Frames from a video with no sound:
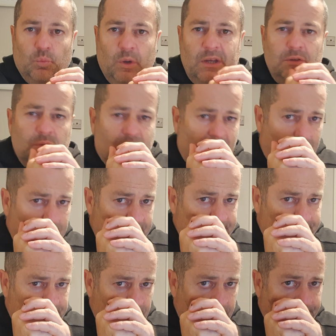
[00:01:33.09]
Where are you coming
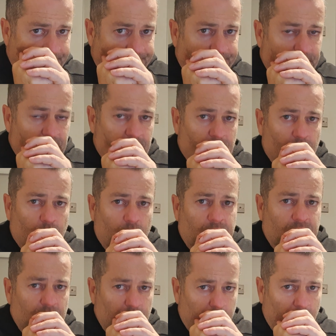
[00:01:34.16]
from? What do
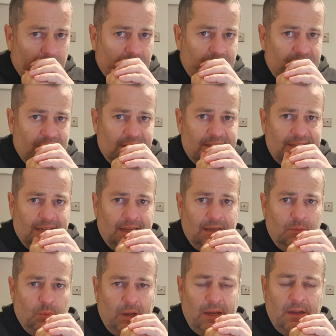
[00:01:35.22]
you want, as I say?
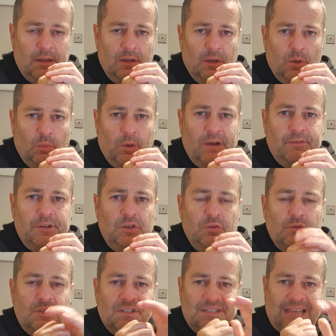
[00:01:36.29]
Where are you
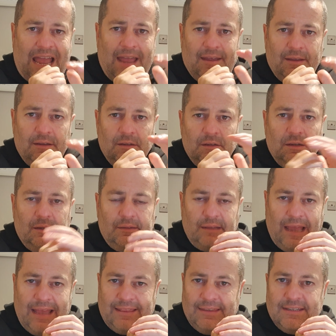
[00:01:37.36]
sat
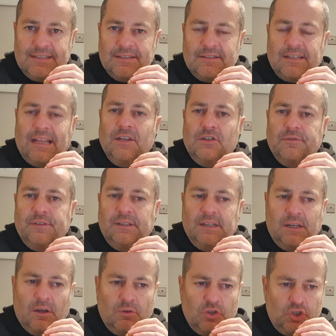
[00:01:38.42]
at this stage of the
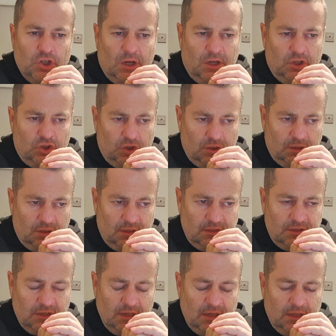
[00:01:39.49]
negotiation?
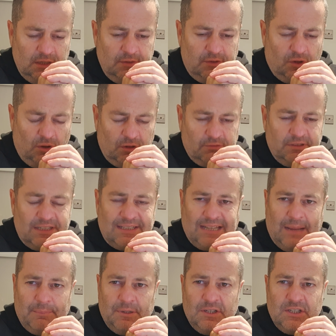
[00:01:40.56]
And you've got to
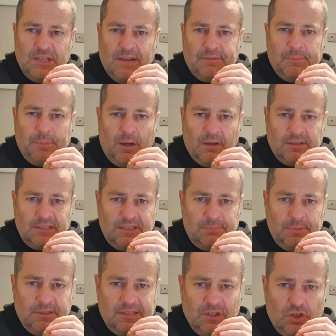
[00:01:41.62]
establish the other party's
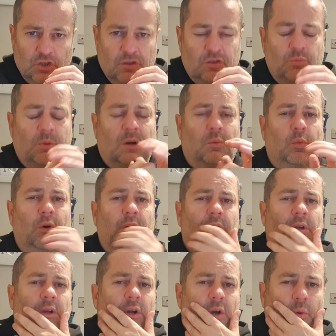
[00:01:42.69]
position as well.
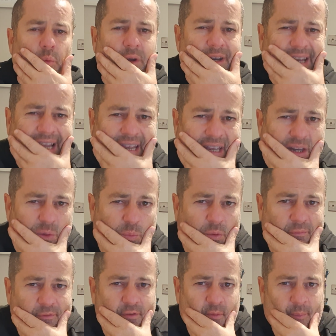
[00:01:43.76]
What are they going to
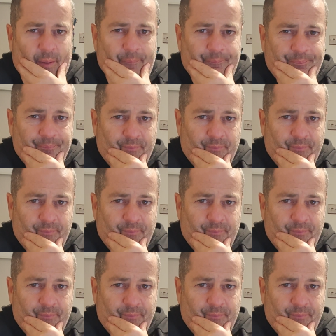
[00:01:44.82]
want from it?